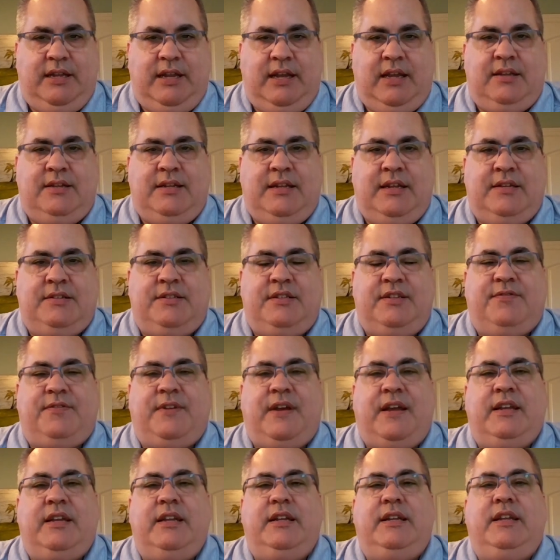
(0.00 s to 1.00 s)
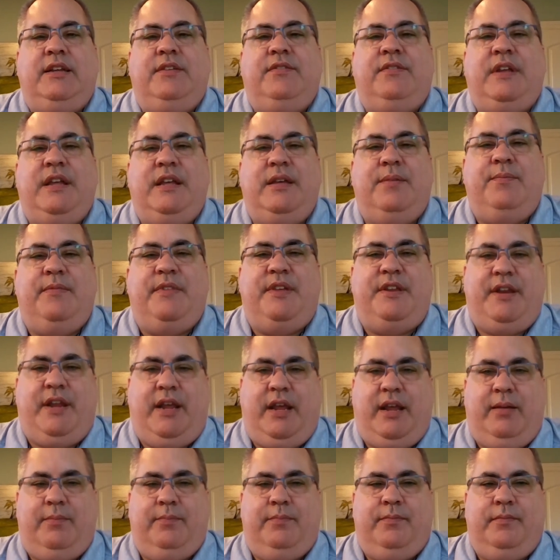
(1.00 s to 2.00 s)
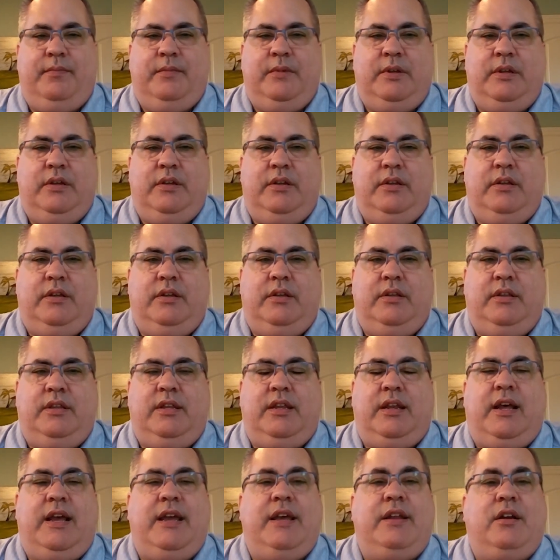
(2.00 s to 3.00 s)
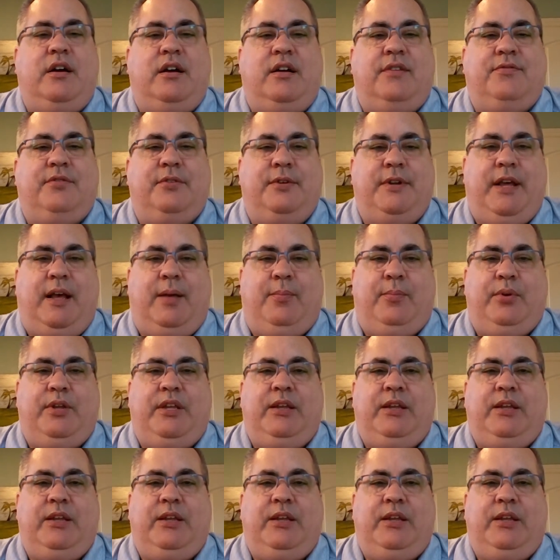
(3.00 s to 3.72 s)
and asked if I could give him the name that I had offered up.